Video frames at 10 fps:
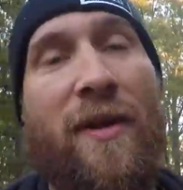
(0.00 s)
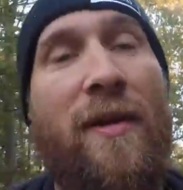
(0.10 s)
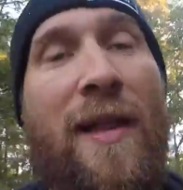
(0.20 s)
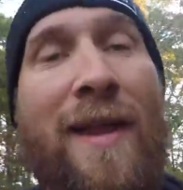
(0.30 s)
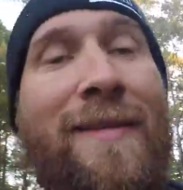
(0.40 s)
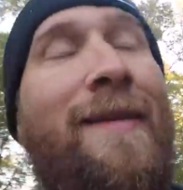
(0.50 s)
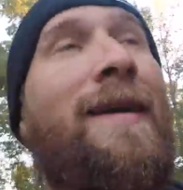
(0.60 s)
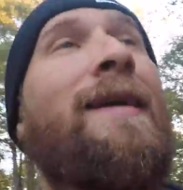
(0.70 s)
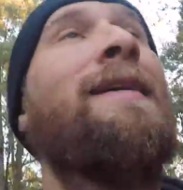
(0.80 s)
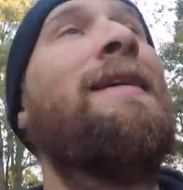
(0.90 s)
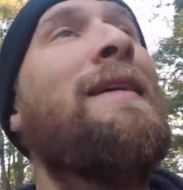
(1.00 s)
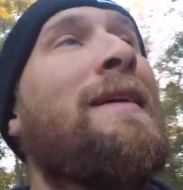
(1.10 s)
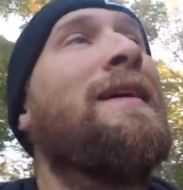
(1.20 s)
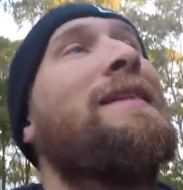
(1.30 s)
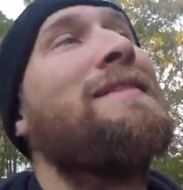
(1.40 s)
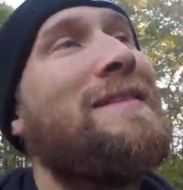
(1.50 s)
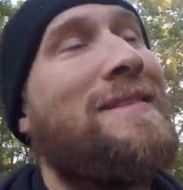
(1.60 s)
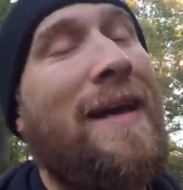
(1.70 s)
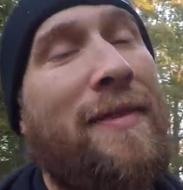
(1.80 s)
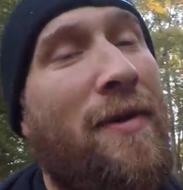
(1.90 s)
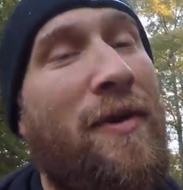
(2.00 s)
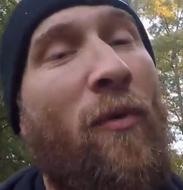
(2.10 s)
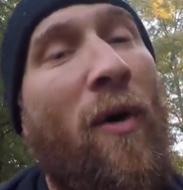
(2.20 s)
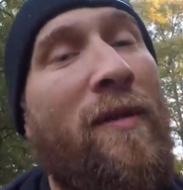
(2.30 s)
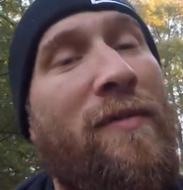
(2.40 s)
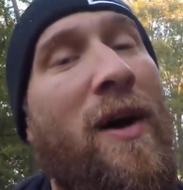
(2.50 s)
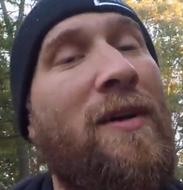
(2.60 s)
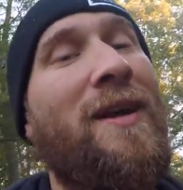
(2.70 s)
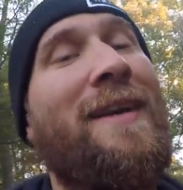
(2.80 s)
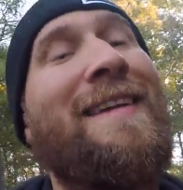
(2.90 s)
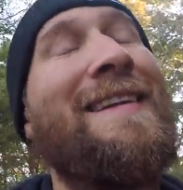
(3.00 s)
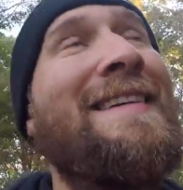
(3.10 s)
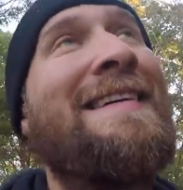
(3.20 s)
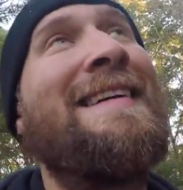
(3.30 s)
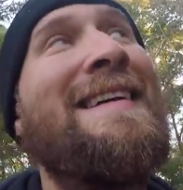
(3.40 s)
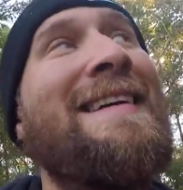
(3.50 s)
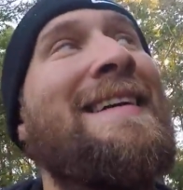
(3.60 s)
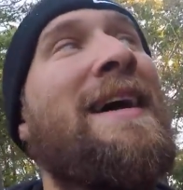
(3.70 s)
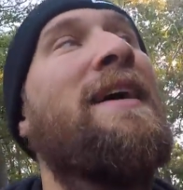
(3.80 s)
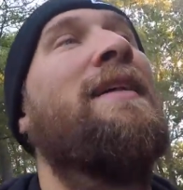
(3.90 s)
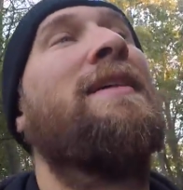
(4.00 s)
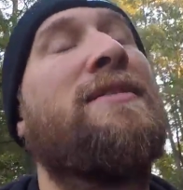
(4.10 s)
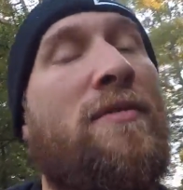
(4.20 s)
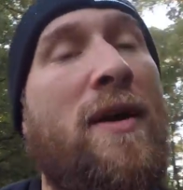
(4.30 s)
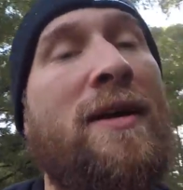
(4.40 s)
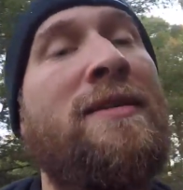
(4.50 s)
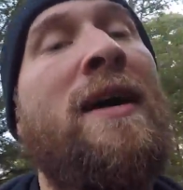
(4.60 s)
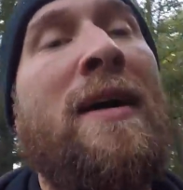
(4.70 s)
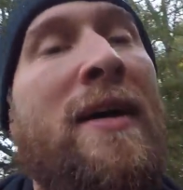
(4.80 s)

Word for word: Carolina today. This is day 31, vlog 99. That's right.